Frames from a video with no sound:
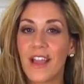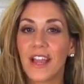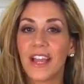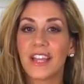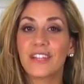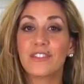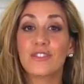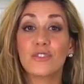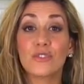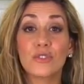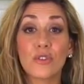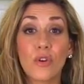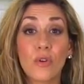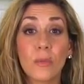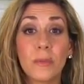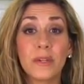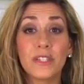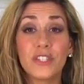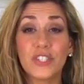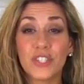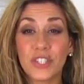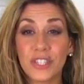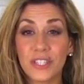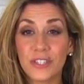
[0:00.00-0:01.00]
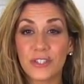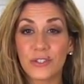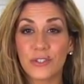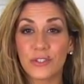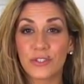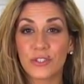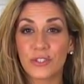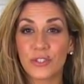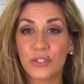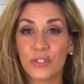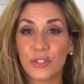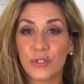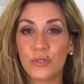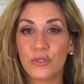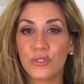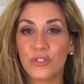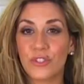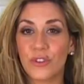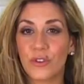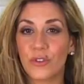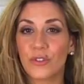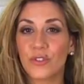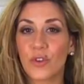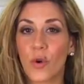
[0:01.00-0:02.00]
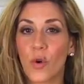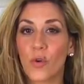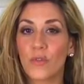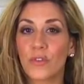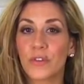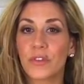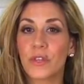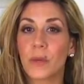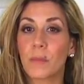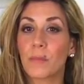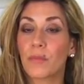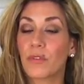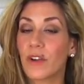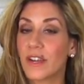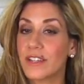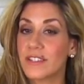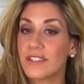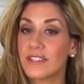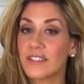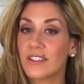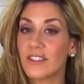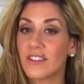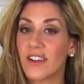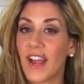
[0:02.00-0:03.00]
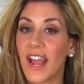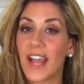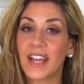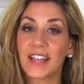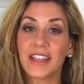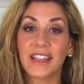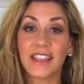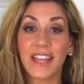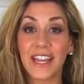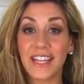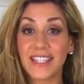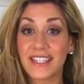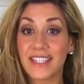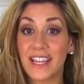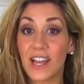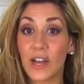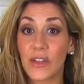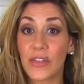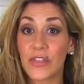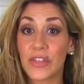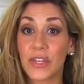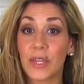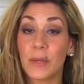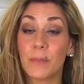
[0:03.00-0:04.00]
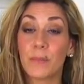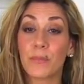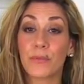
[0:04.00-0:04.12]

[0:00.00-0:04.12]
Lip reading: it's so much easier to choose those over the pricier and less healthy